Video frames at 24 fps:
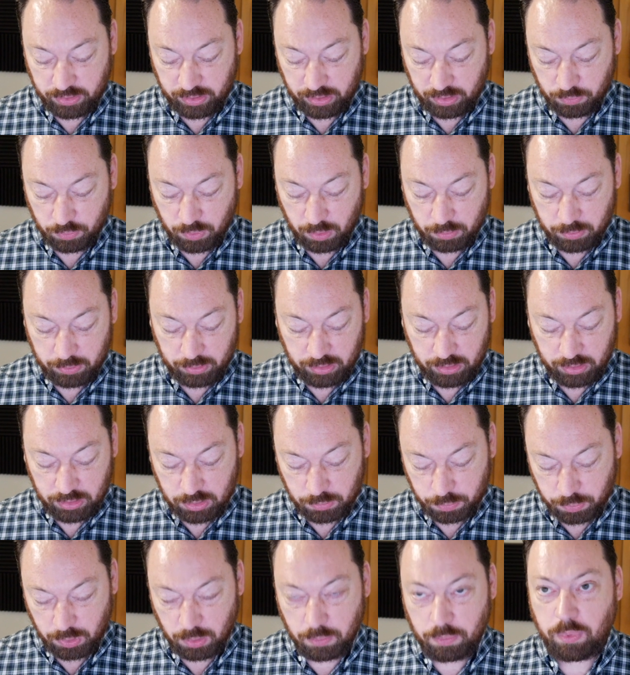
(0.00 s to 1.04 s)
thing where we need
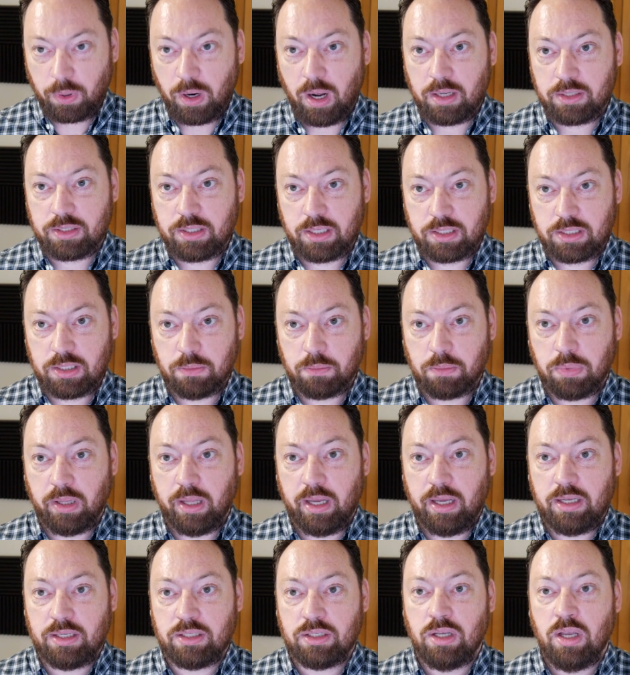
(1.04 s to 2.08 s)
to put process in
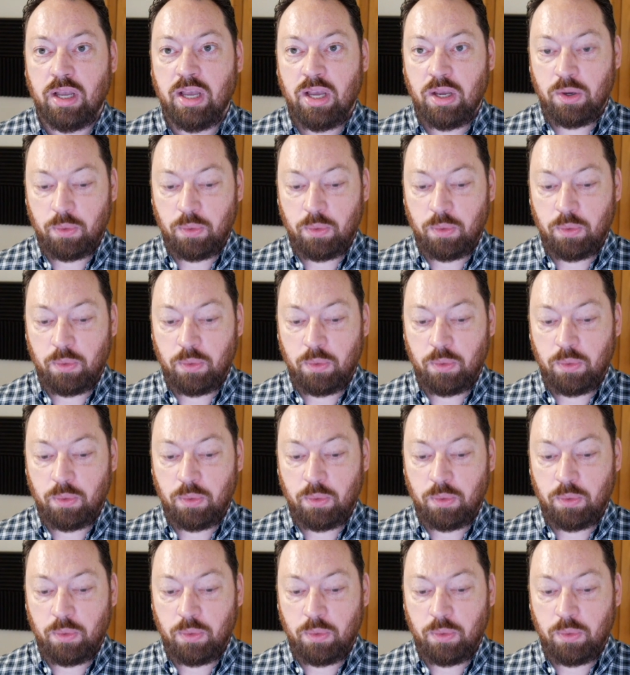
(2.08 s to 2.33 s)
place.